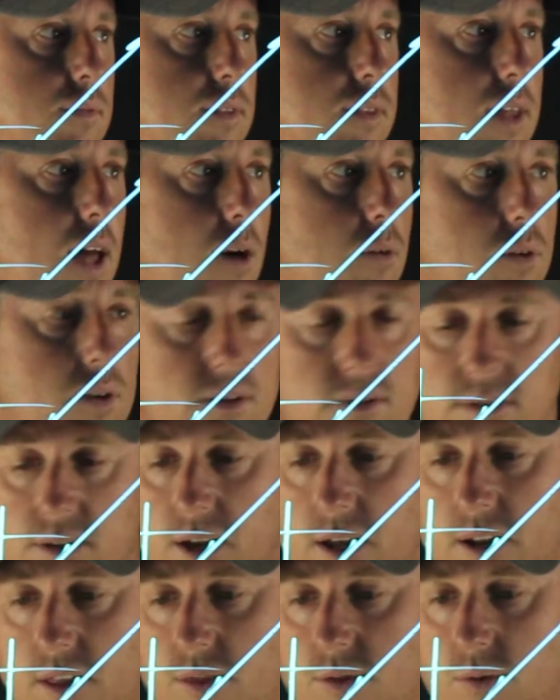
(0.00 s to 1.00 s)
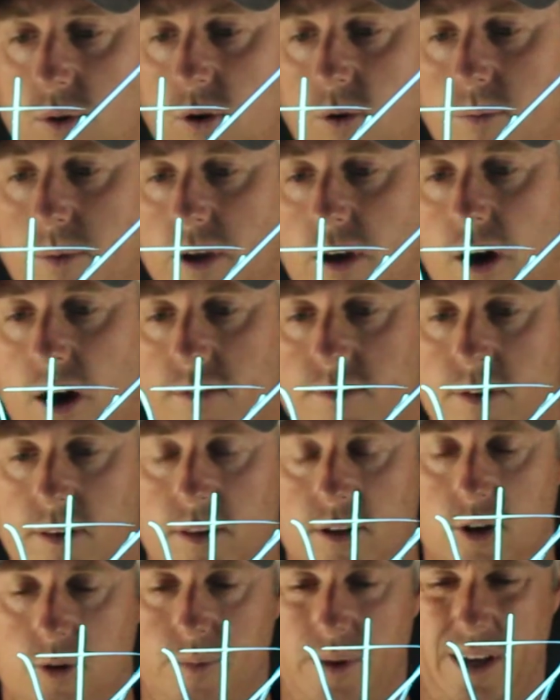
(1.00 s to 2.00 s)
that would kind of throw me off a
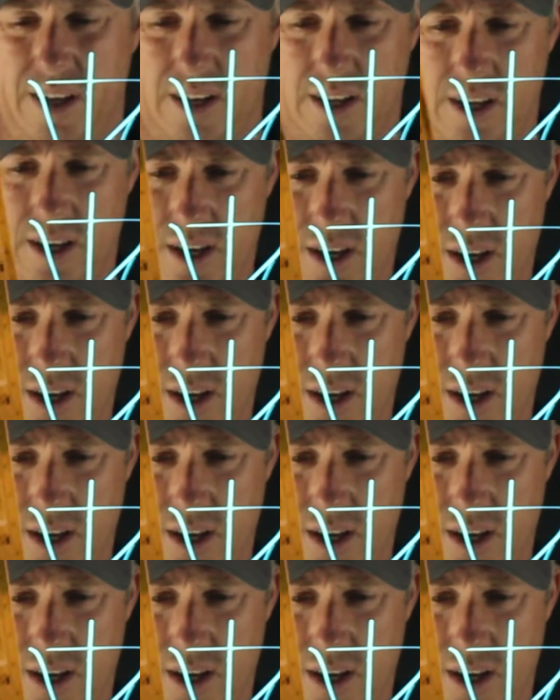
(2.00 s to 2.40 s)
little bit.